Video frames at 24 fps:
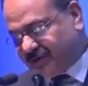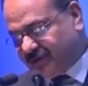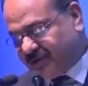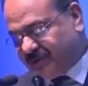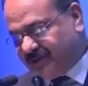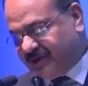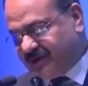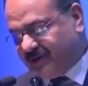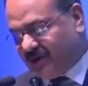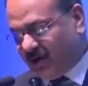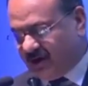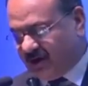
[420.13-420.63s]
would
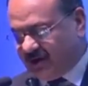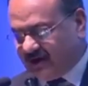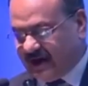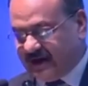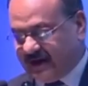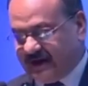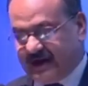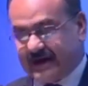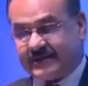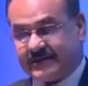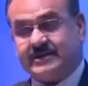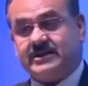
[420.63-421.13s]
be
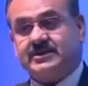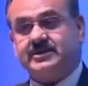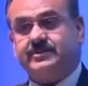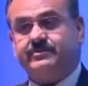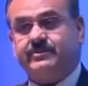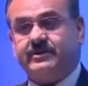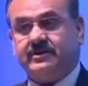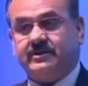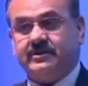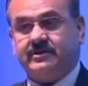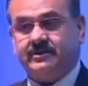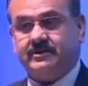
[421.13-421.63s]
online
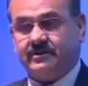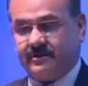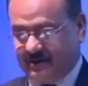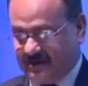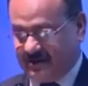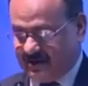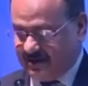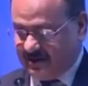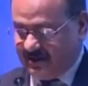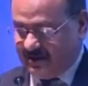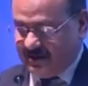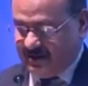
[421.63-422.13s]
accessible.
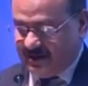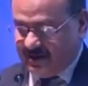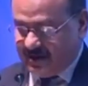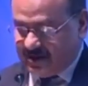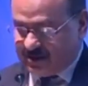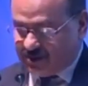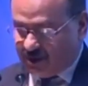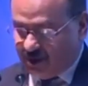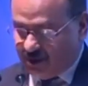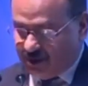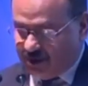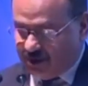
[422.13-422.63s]

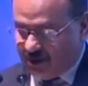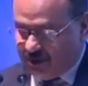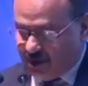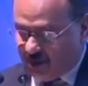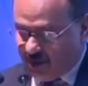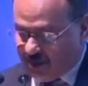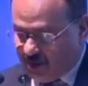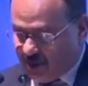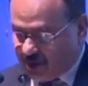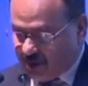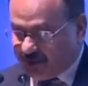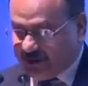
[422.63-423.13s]
So
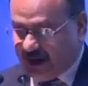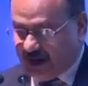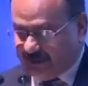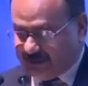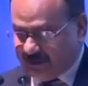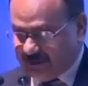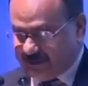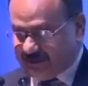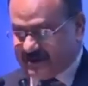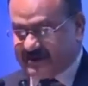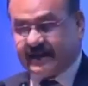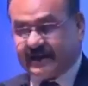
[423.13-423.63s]
no more
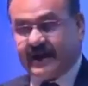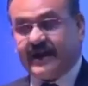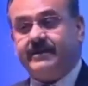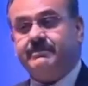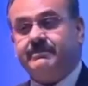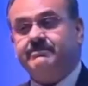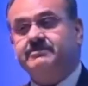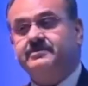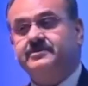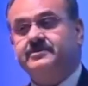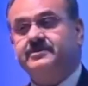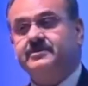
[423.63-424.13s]
Vyapam
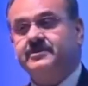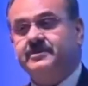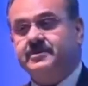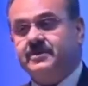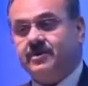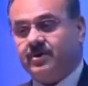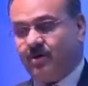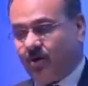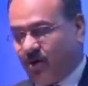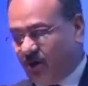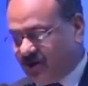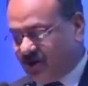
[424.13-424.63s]
scam
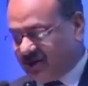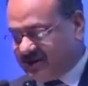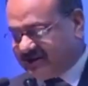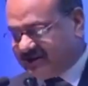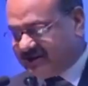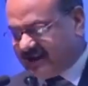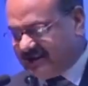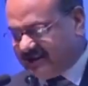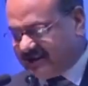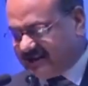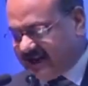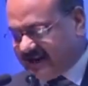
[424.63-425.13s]
or
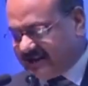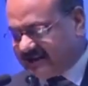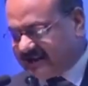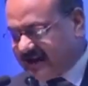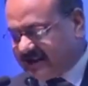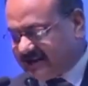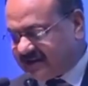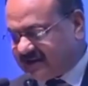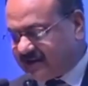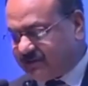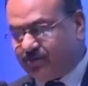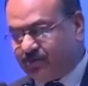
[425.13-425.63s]
Sanjay
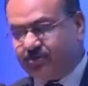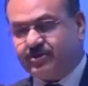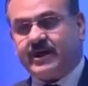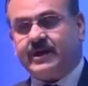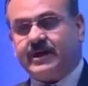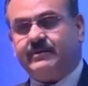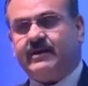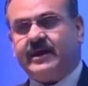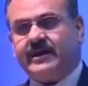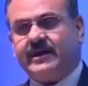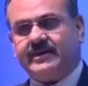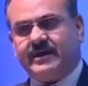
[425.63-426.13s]
Dutt's
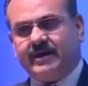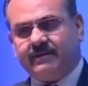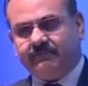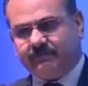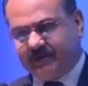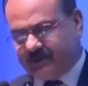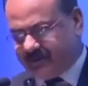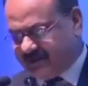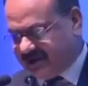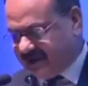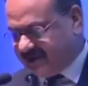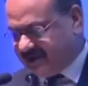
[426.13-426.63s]
Munna Bhai
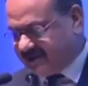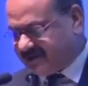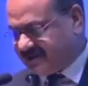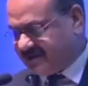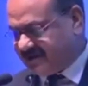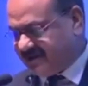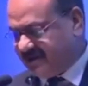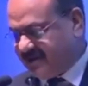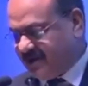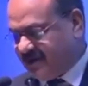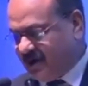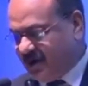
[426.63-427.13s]

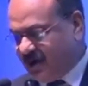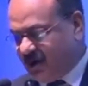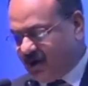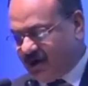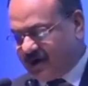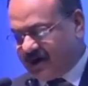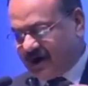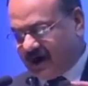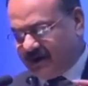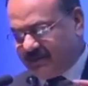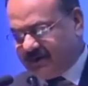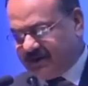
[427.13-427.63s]
MBBS
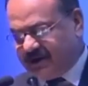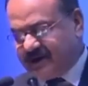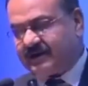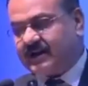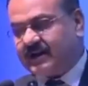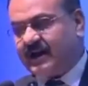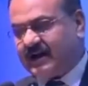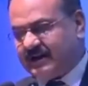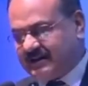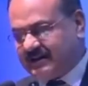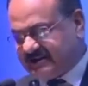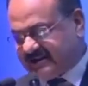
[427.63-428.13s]
or Amir
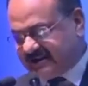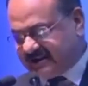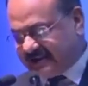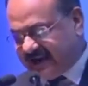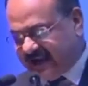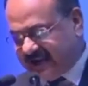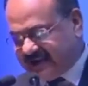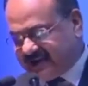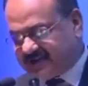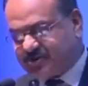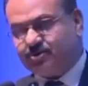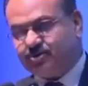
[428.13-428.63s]
Khan's
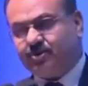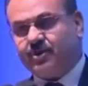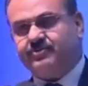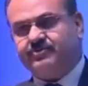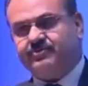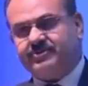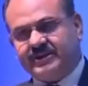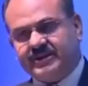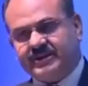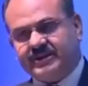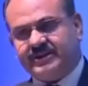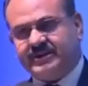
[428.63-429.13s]
Rancho
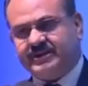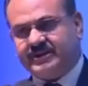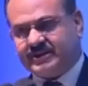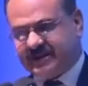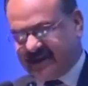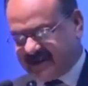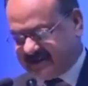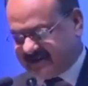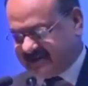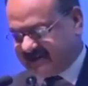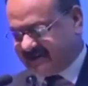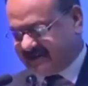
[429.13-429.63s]
of Three
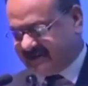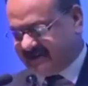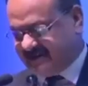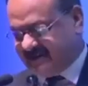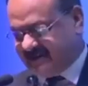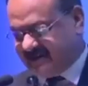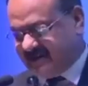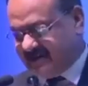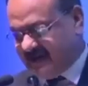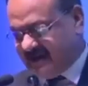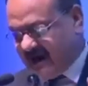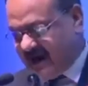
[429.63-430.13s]
Idiots.
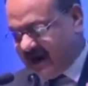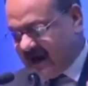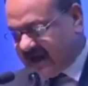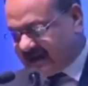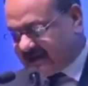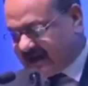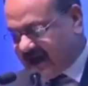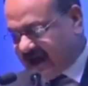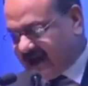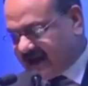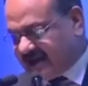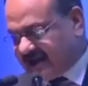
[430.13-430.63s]

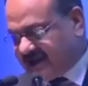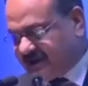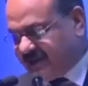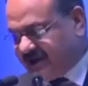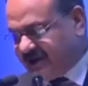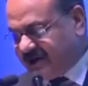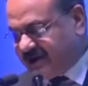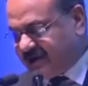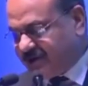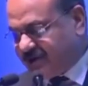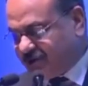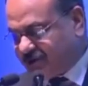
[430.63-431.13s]
Aadhaar is
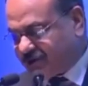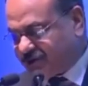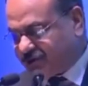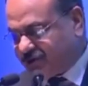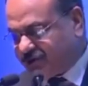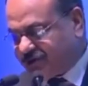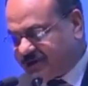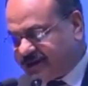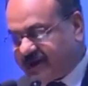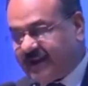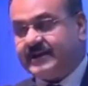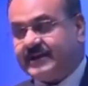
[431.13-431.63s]
being used
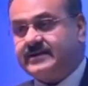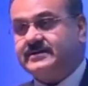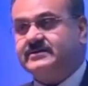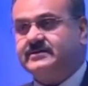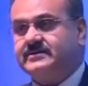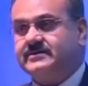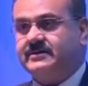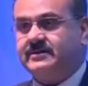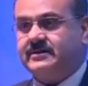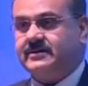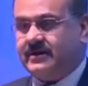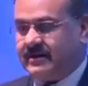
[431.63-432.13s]
to
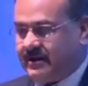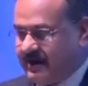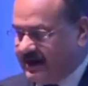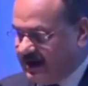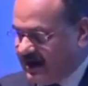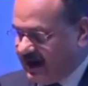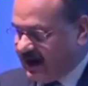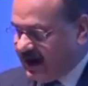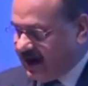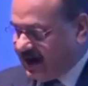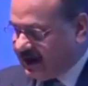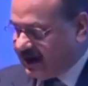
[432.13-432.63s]
trace
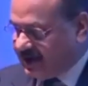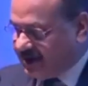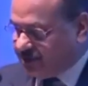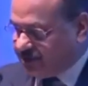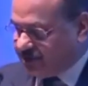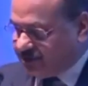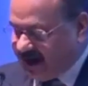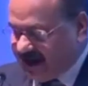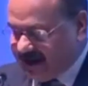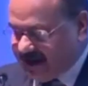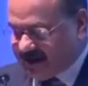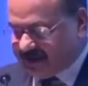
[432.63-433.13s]
and
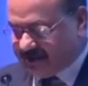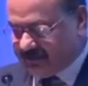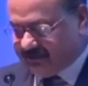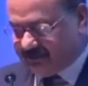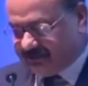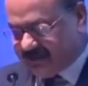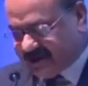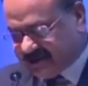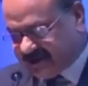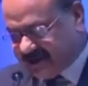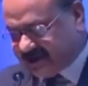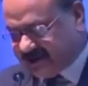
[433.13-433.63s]

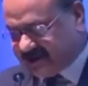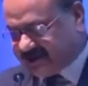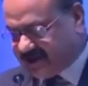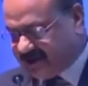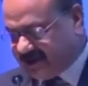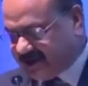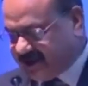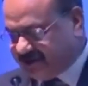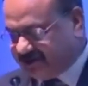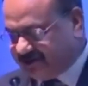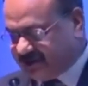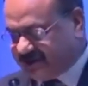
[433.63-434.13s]
unite missing
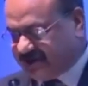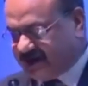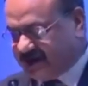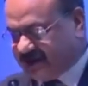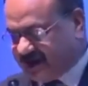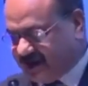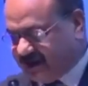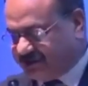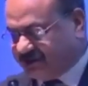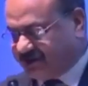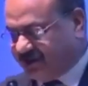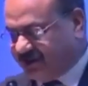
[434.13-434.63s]
children with their
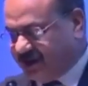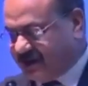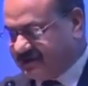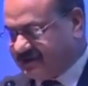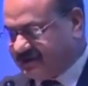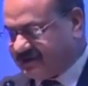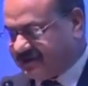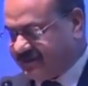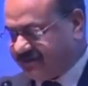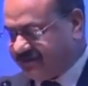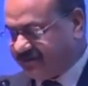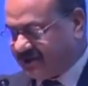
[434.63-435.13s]
loved
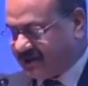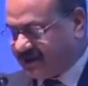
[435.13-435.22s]
ones.